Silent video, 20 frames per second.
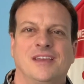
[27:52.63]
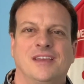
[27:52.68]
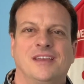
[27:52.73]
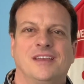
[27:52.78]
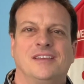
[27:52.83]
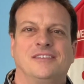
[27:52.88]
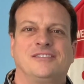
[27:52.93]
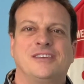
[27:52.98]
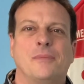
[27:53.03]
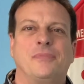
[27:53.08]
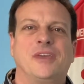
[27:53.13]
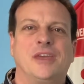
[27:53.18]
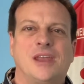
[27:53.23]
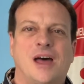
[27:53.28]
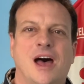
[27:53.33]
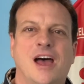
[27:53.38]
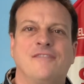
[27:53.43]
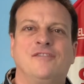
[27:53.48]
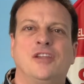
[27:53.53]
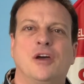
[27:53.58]
Something
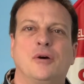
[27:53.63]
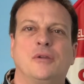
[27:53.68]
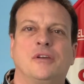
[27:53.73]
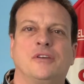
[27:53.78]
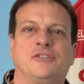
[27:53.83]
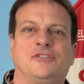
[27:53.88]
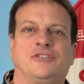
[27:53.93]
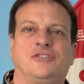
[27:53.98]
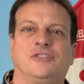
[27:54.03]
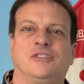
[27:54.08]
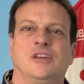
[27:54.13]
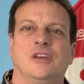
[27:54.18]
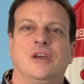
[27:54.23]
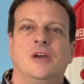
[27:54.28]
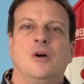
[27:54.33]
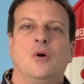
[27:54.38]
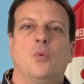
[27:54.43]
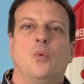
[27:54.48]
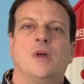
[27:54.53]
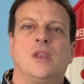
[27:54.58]
I've noticed
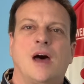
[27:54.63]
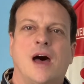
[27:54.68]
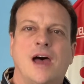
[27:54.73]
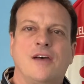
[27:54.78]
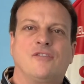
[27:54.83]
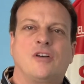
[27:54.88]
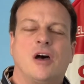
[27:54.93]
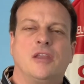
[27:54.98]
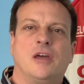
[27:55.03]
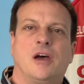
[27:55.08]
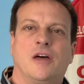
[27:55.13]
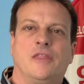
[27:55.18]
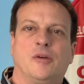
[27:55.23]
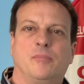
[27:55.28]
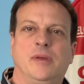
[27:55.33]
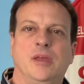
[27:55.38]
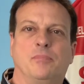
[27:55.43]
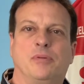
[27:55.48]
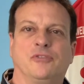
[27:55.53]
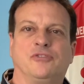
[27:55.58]
when I've gone to other
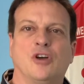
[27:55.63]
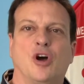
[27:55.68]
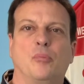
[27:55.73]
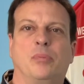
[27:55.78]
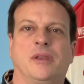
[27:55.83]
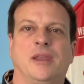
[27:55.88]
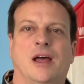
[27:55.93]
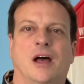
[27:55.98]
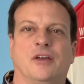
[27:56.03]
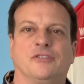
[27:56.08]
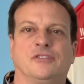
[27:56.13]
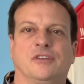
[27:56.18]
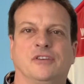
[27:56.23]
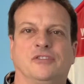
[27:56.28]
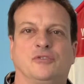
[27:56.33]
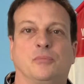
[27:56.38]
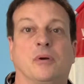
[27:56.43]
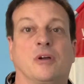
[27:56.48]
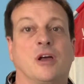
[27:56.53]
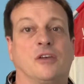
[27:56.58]
people's open
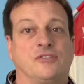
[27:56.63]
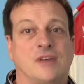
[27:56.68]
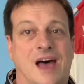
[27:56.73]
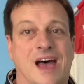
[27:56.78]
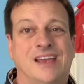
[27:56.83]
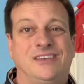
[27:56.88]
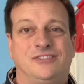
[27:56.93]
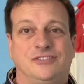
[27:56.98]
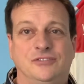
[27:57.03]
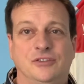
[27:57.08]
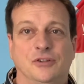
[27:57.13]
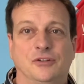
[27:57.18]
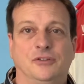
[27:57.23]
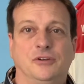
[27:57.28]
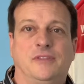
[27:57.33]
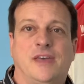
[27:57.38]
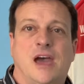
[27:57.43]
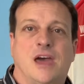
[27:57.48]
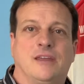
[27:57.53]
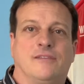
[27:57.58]
houses, because I still do
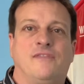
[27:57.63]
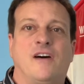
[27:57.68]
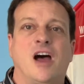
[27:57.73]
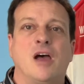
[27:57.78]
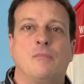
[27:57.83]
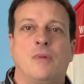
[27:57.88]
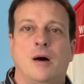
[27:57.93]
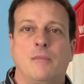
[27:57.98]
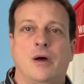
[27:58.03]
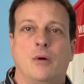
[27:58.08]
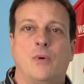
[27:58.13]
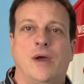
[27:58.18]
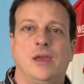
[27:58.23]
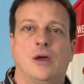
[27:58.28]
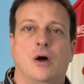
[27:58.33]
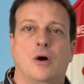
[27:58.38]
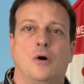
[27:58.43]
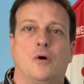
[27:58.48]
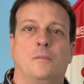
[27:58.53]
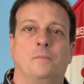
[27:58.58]
that, if I'm on my way
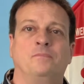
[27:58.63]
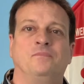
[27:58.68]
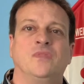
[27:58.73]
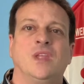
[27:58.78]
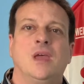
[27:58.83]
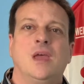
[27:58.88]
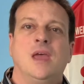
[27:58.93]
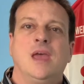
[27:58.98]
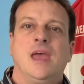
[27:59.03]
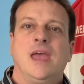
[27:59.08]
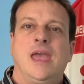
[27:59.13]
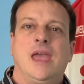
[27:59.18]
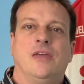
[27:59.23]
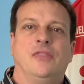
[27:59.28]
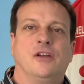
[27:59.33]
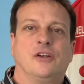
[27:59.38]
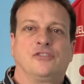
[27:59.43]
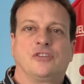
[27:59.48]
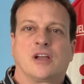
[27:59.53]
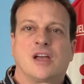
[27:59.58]
home and
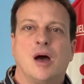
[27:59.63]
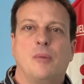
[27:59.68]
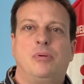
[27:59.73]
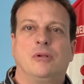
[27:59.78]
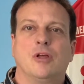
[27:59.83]
there's a couple